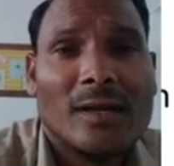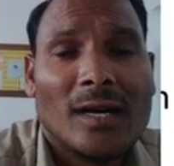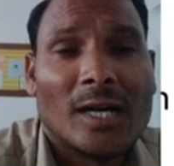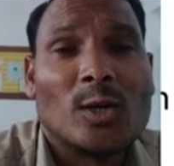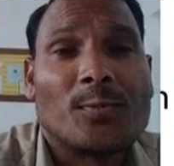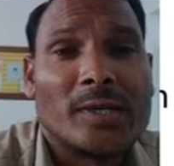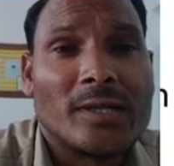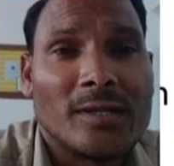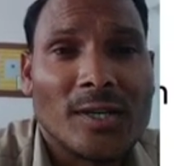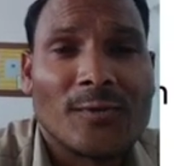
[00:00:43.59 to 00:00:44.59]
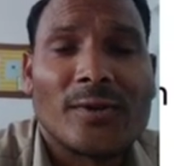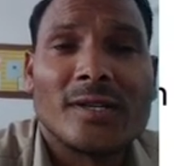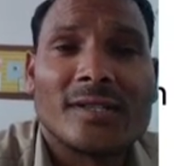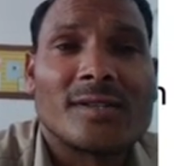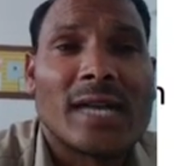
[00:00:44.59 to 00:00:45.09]
adopted
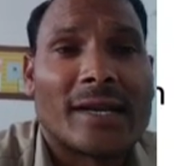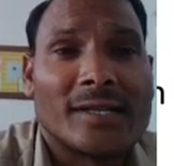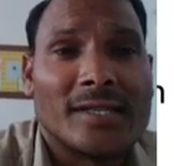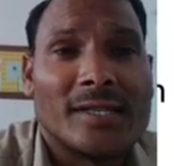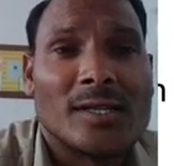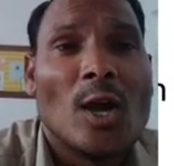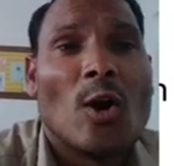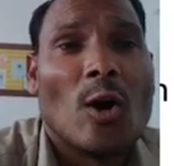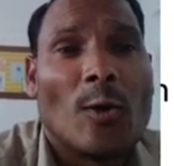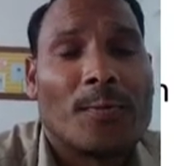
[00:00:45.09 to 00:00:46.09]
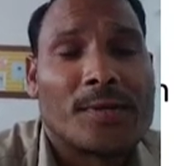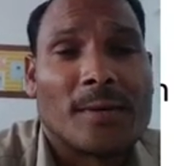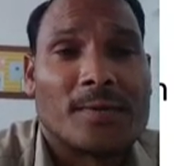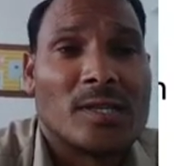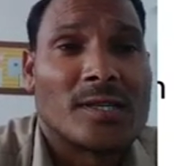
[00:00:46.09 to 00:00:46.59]
different strategies of
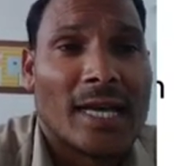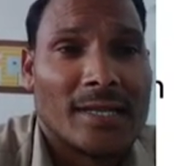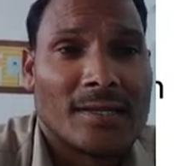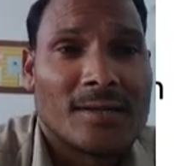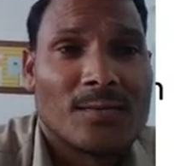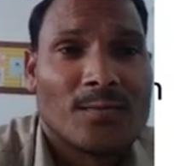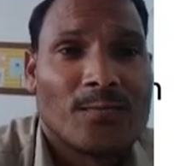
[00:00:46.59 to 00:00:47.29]
subsistence.